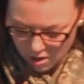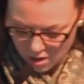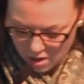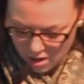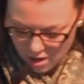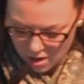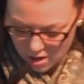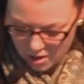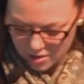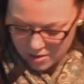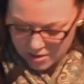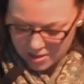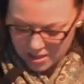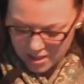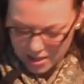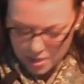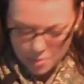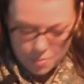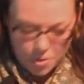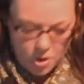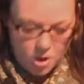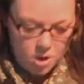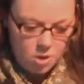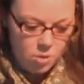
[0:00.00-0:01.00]
The
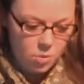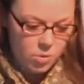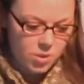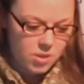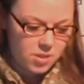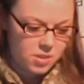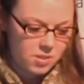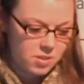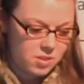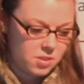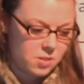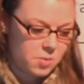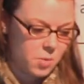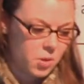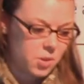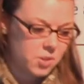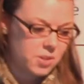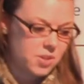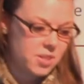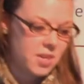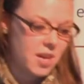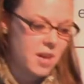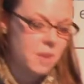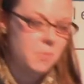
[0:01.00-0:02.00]
second part was small
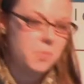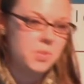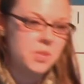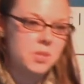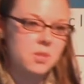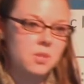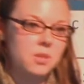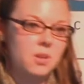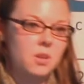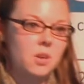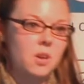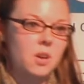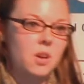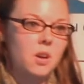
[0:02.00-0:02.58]
steps.